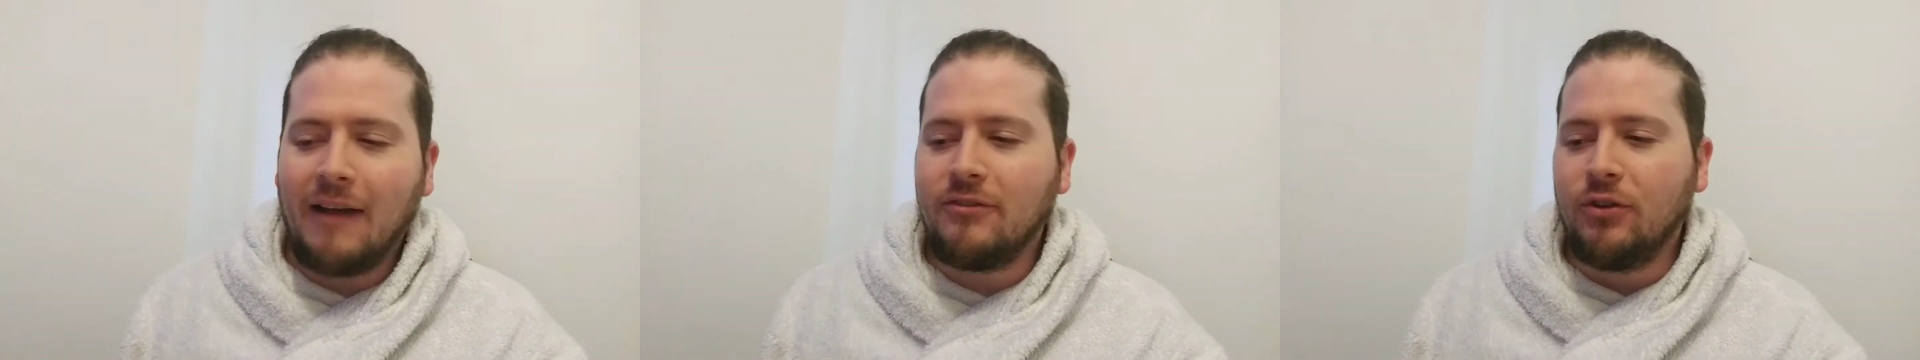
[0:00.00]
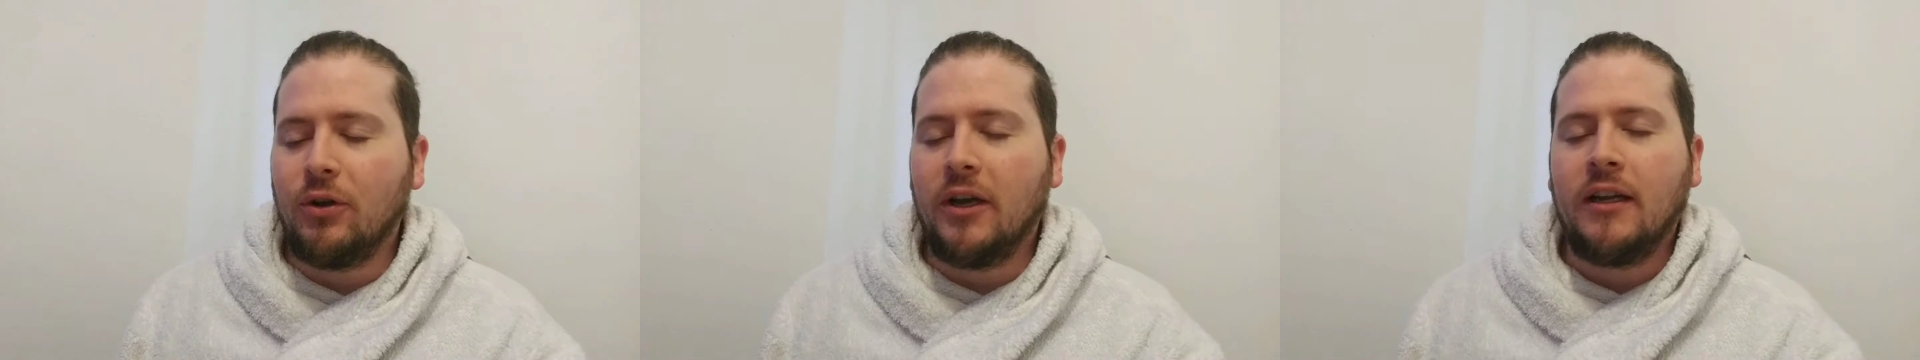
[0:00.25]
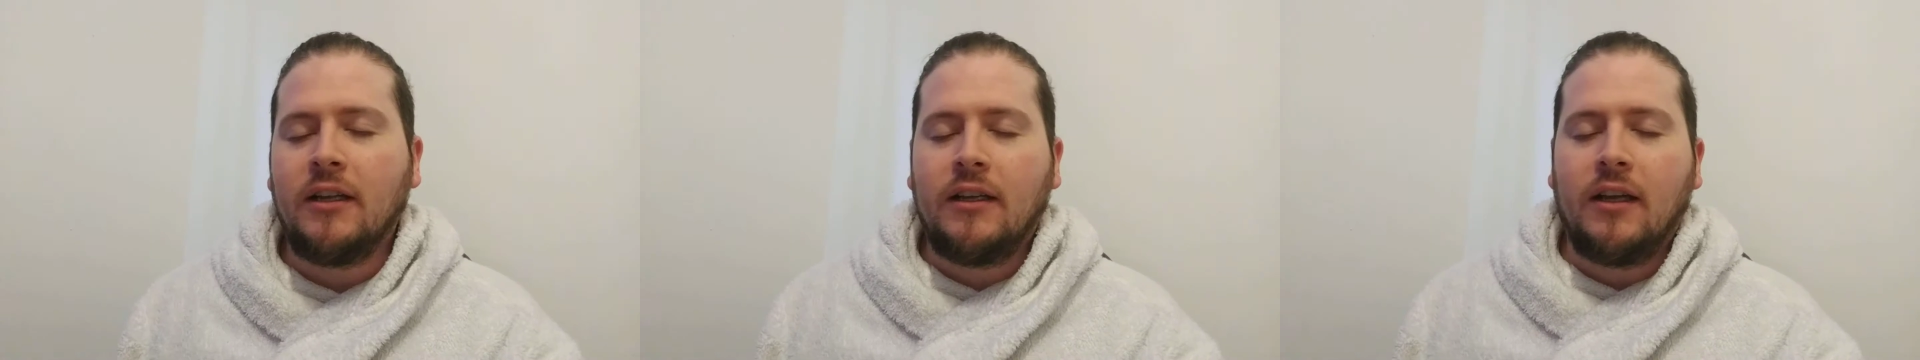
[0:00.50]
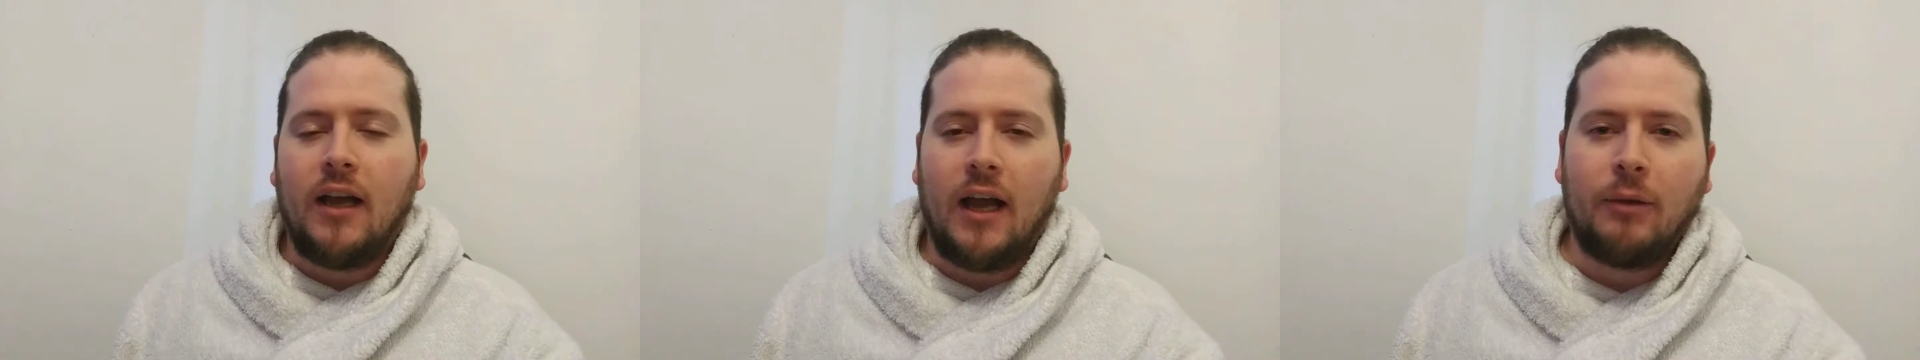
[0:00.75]
after it
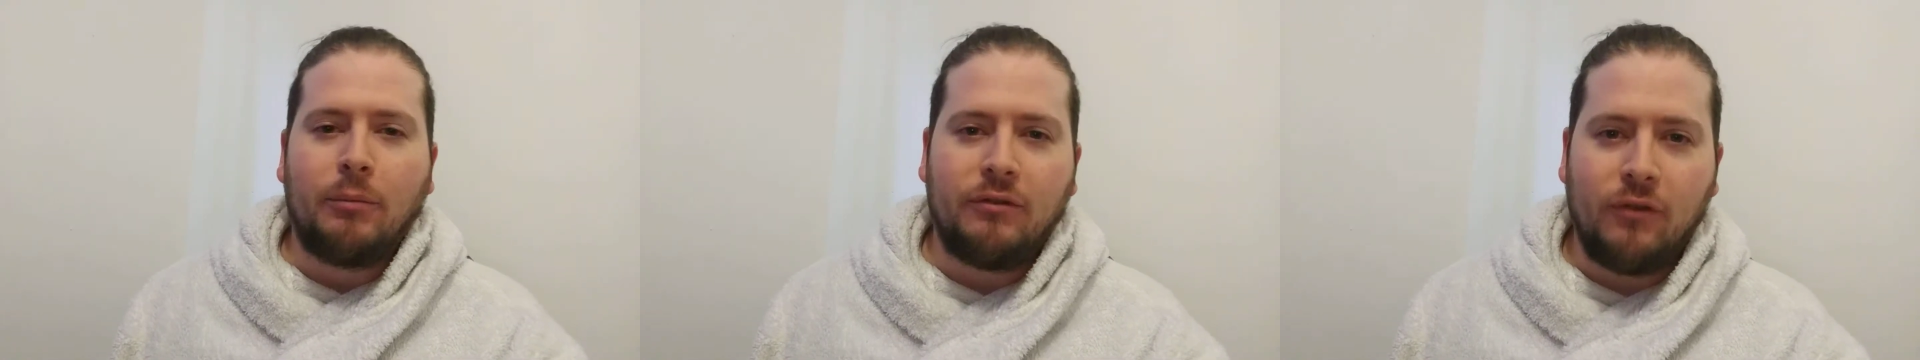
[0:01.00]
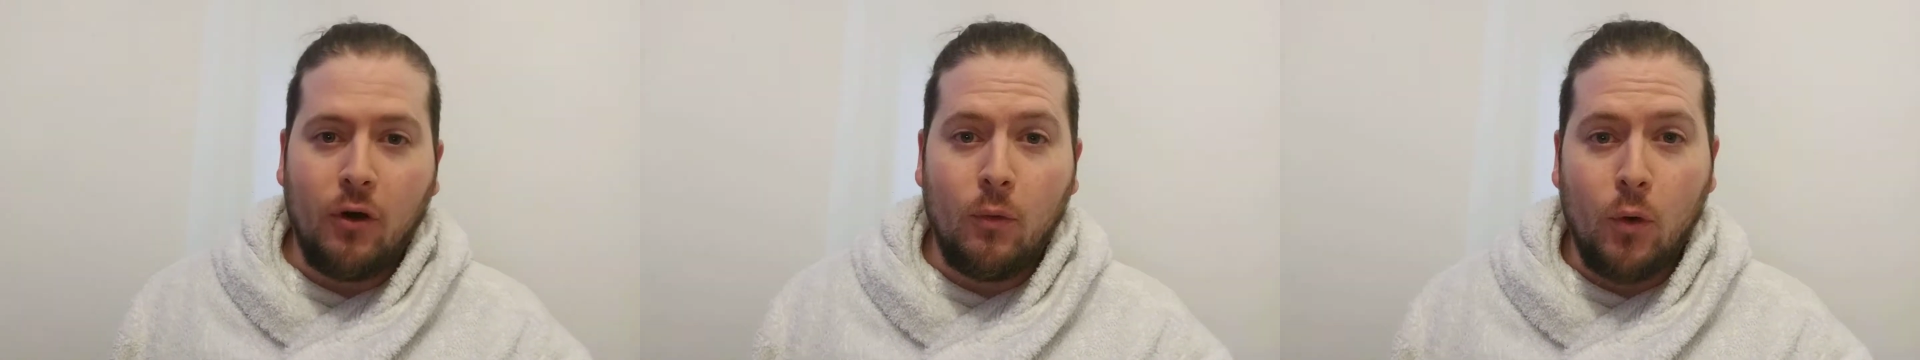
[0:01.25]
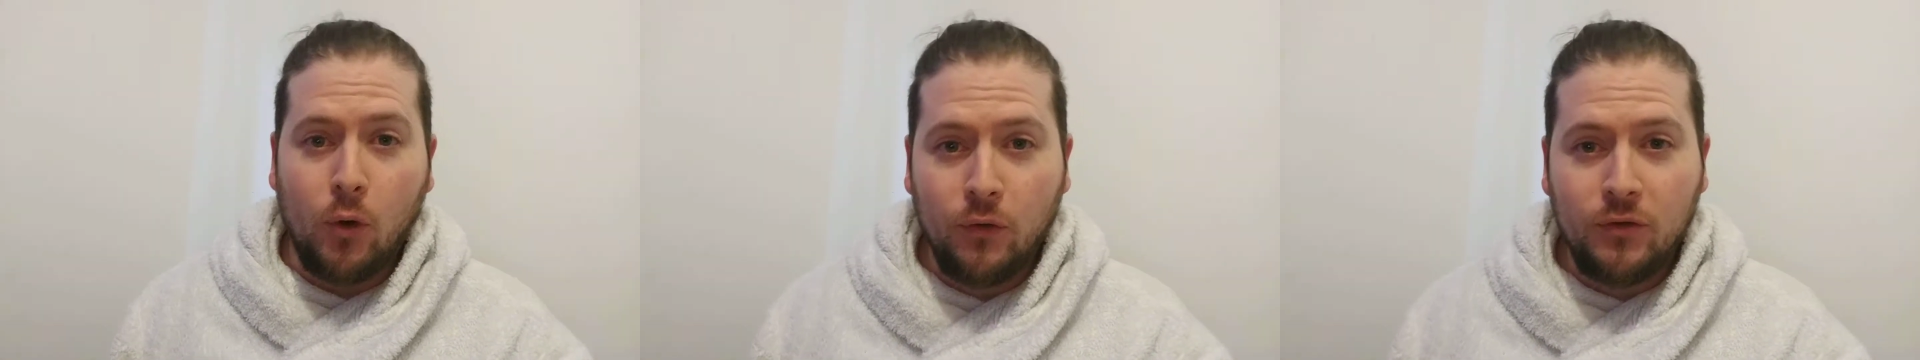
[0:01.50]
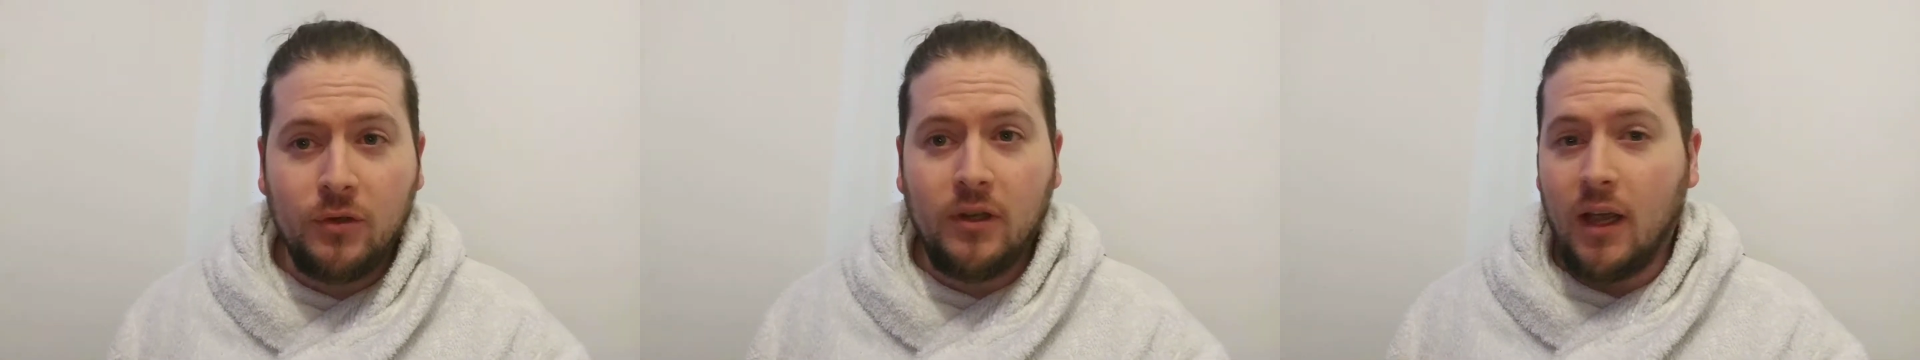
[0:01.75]
and before
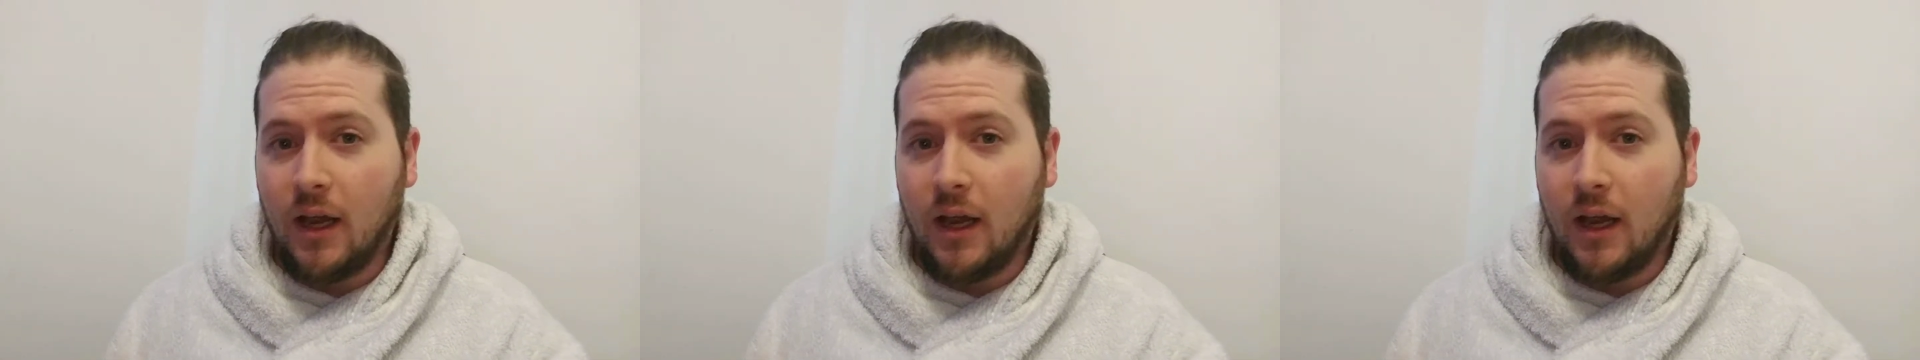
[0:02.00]
Wolves.